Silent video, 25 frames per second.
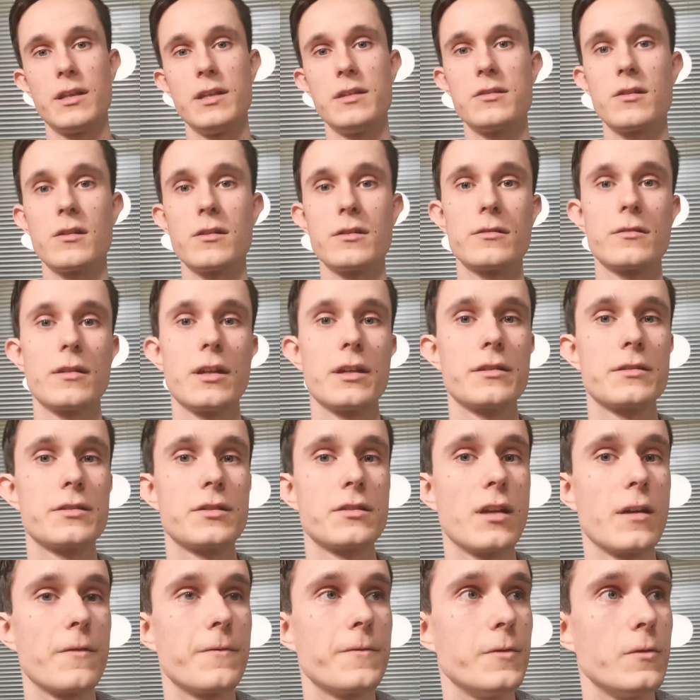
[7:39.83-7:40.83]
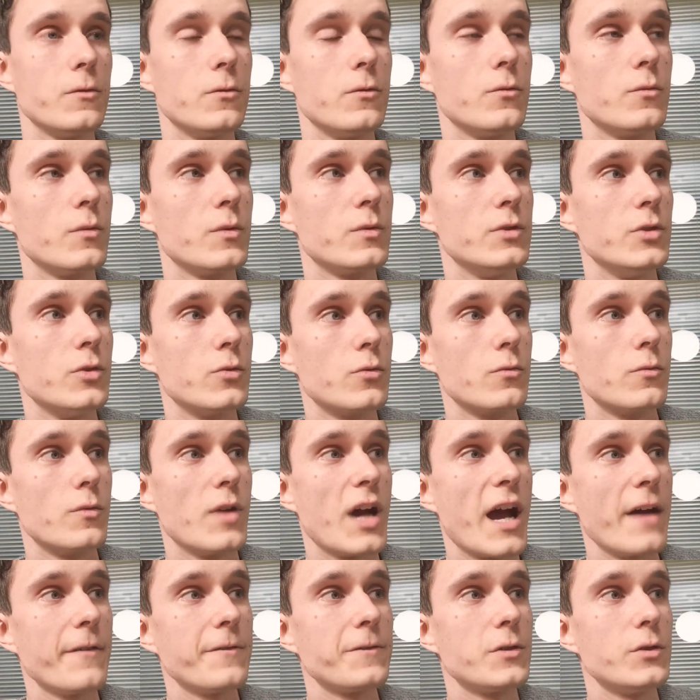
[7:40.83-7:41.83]
aren't like stuff you
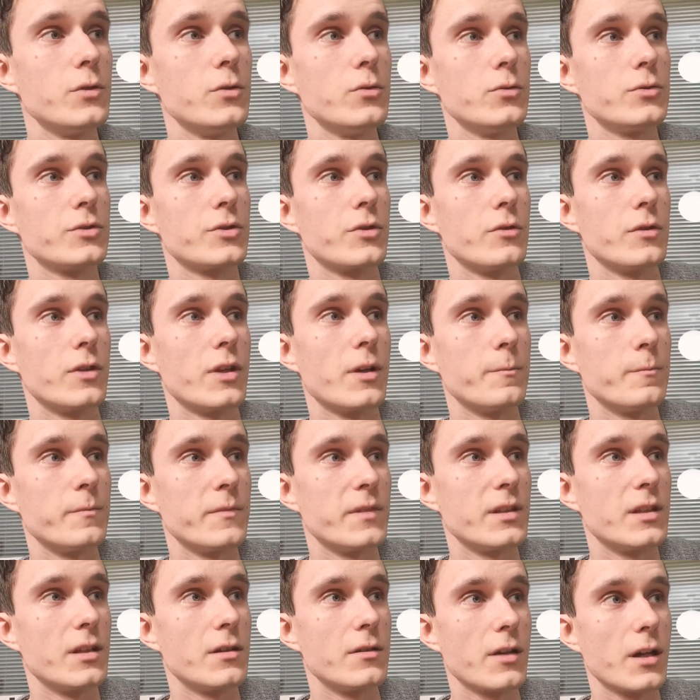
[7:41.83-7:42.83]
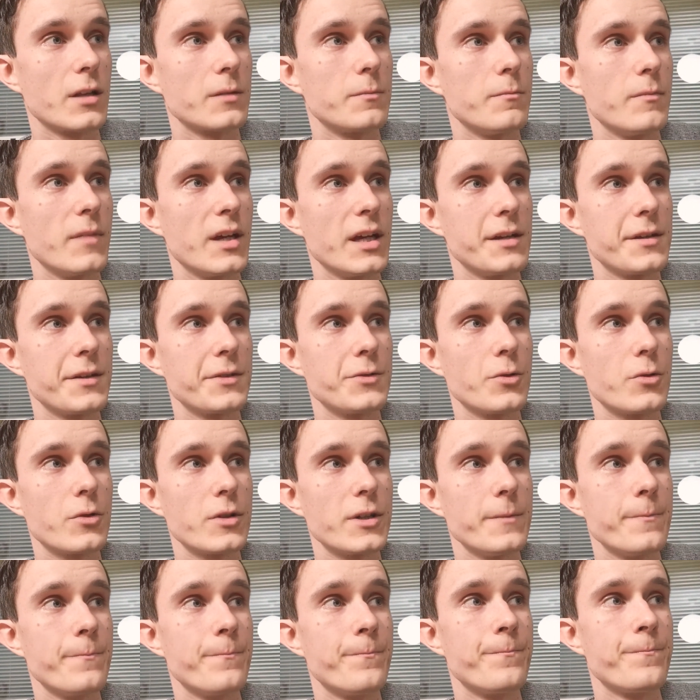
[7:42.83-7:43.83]
have to do, so they're not
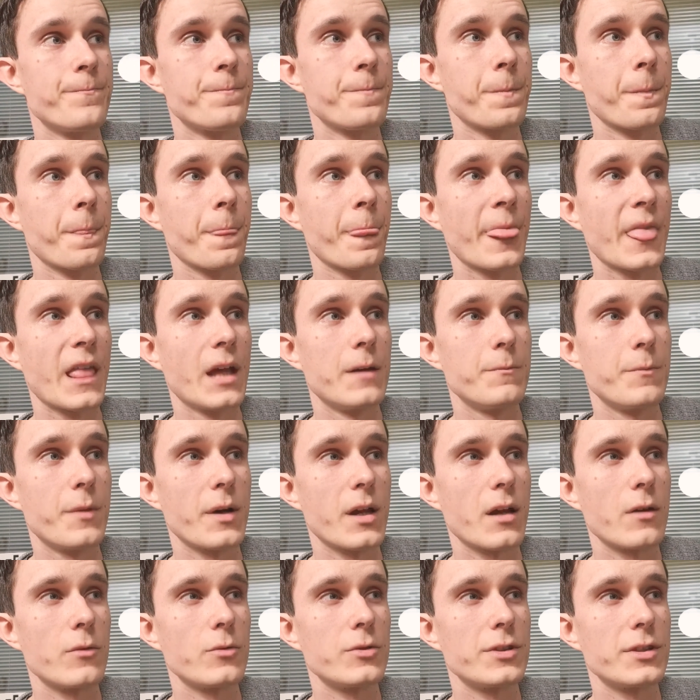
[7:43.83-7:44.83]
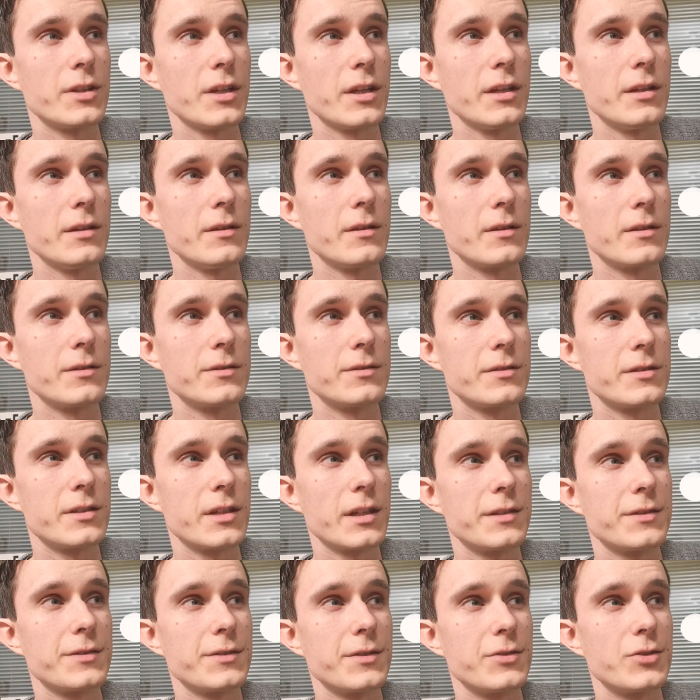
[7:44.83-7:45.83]
mandatory. But I would say they're
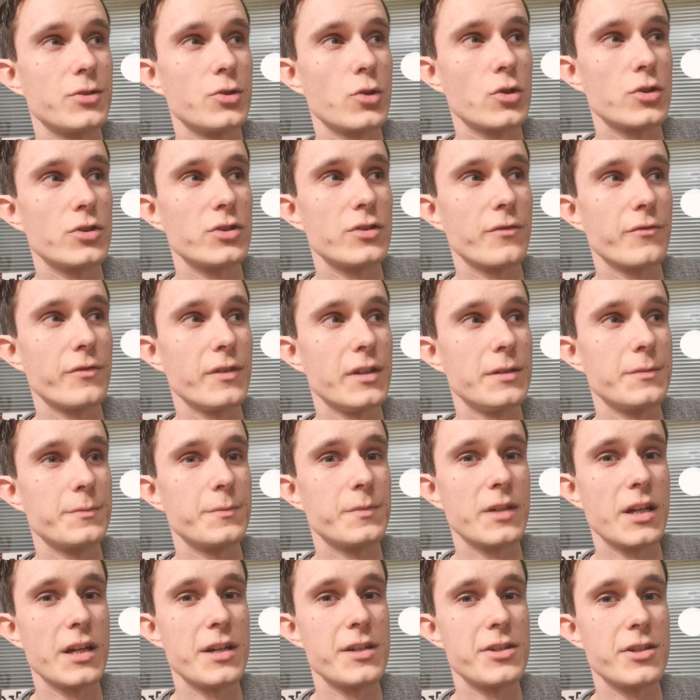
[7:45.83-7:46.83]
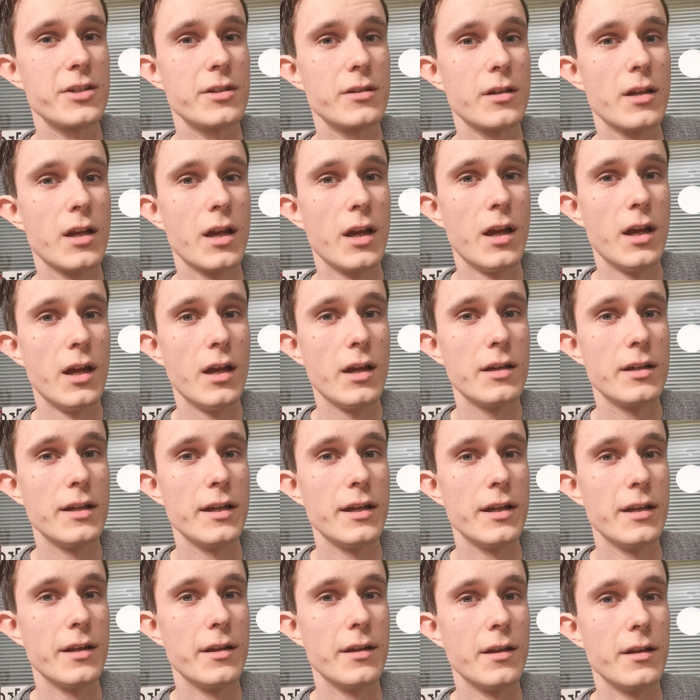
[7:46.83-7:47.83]
just a source of inspiration,
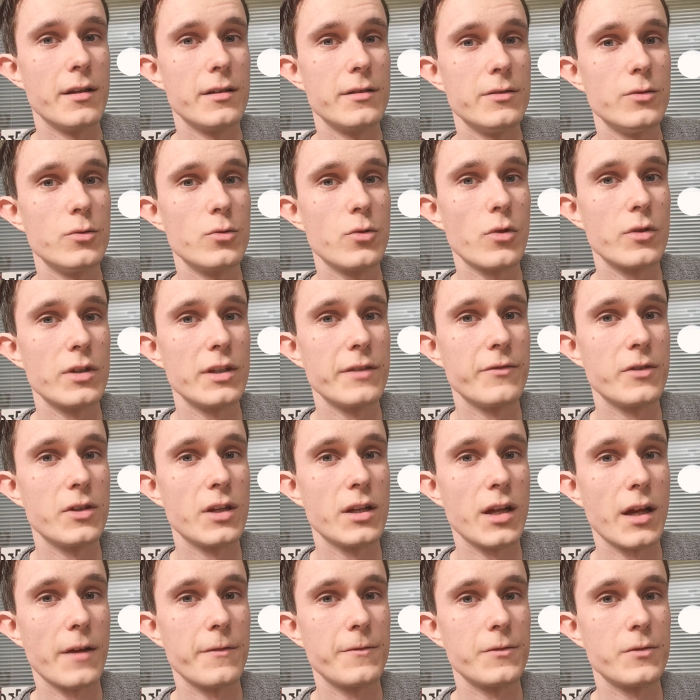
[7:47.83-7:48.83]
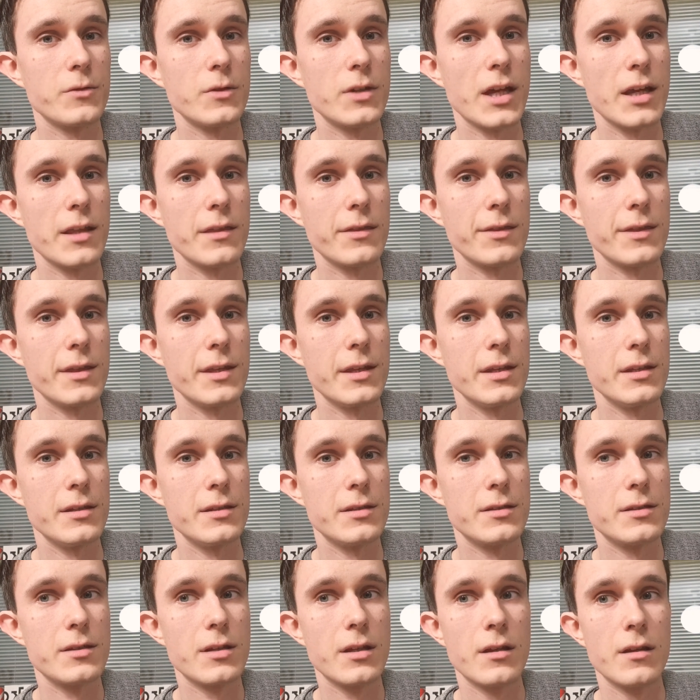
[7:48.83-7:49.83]
and you don't even have to get
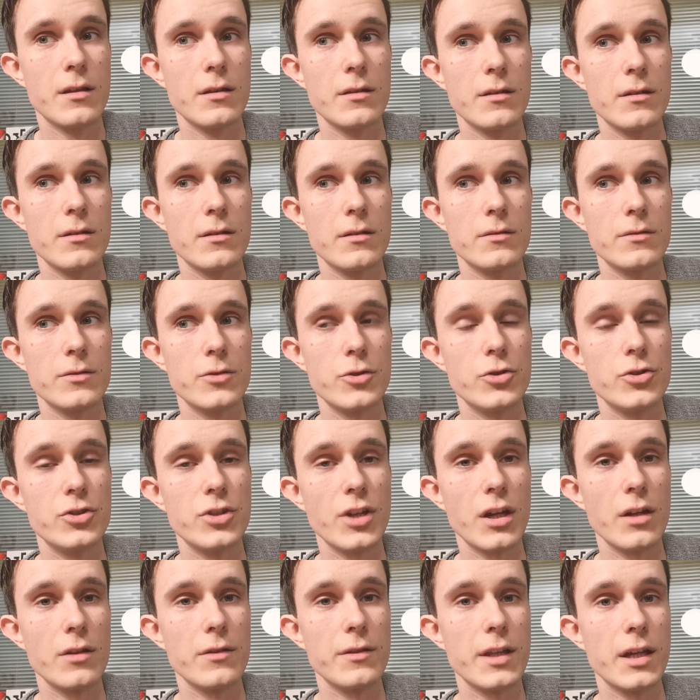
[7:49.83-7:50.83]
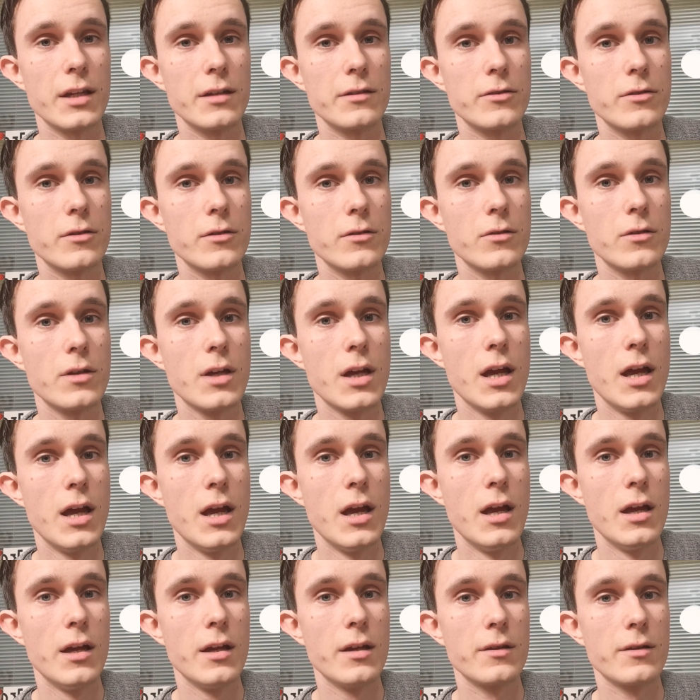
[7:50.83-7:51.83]
these to sound that good.
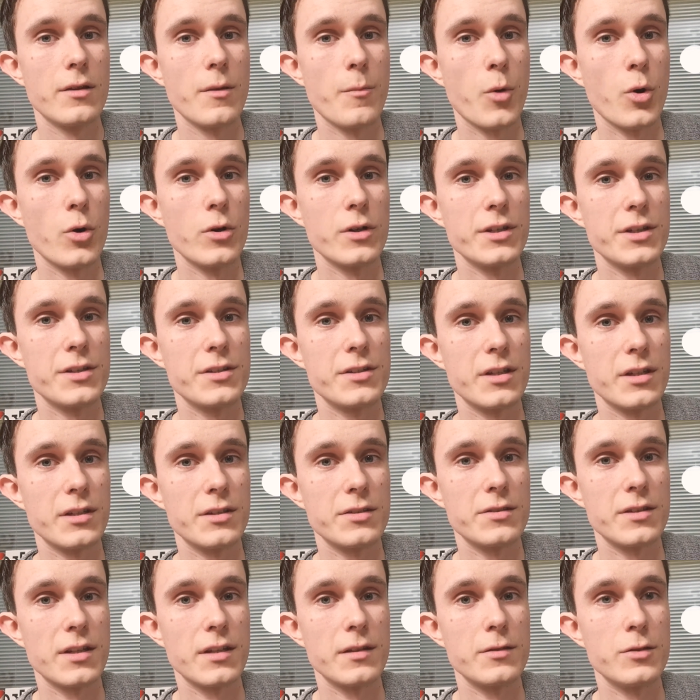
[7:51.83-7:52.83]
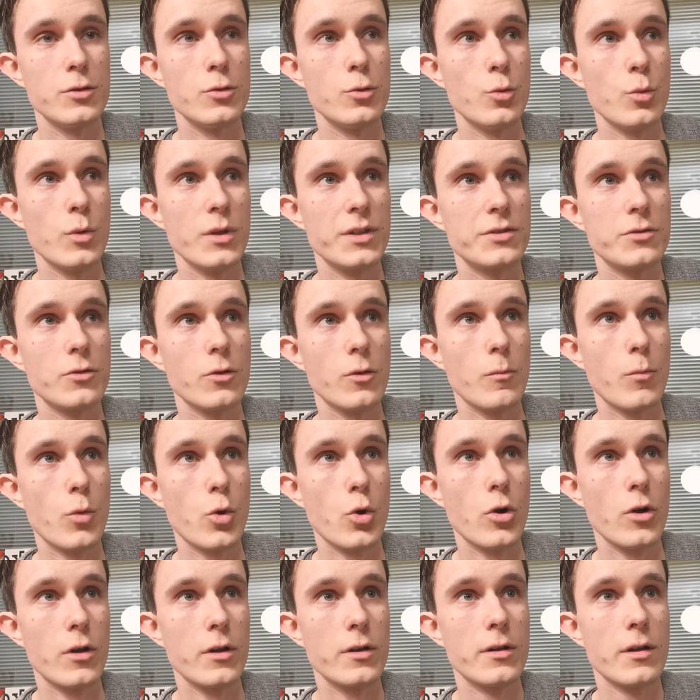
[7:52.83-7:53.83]
The point is just that you whistle
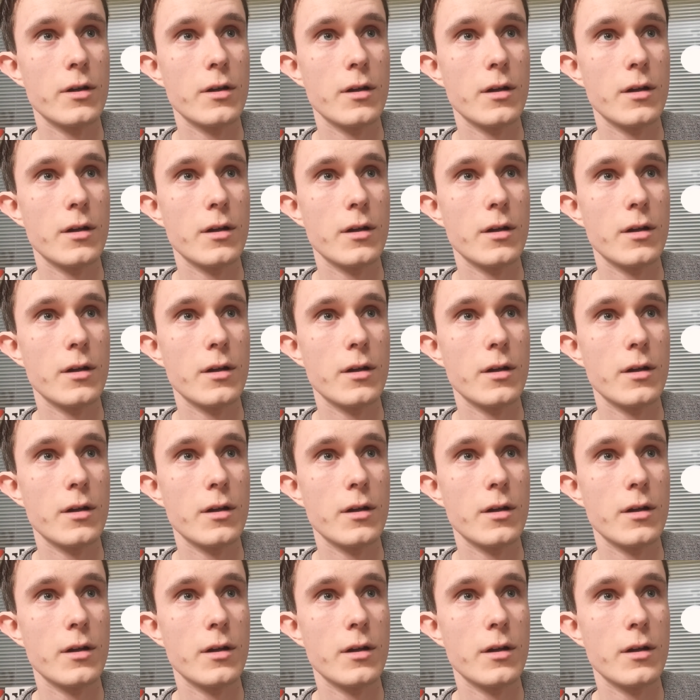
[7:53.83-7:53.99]
more.